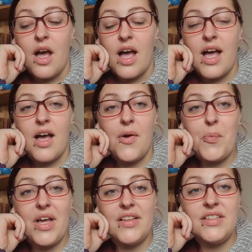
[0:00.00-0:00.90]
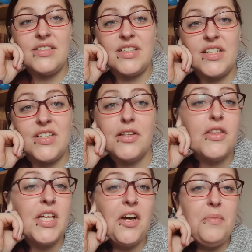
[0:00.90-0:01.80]
And another
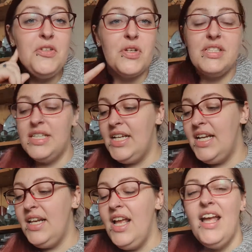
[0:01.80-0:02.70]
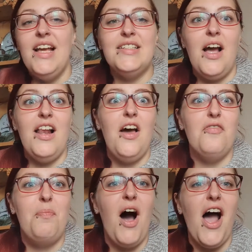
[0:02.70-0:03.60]
thing I'm interested in is I
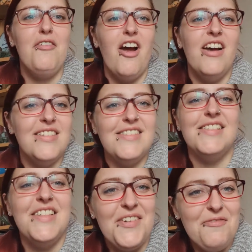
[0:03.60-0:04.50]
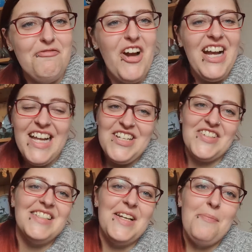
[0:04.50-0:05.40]
love pirates. I'm really
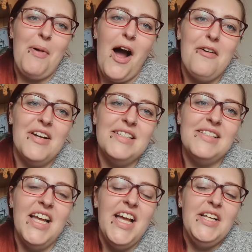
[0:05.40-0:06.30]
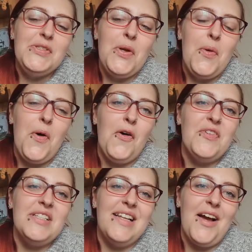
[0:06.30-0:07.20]
interested in pirates. So
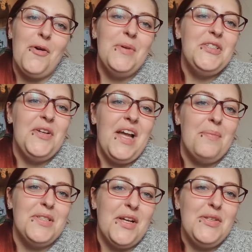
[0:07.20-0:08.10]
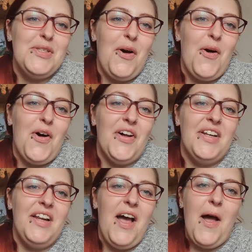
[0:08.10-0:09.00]
obviously I'll be doing episodes on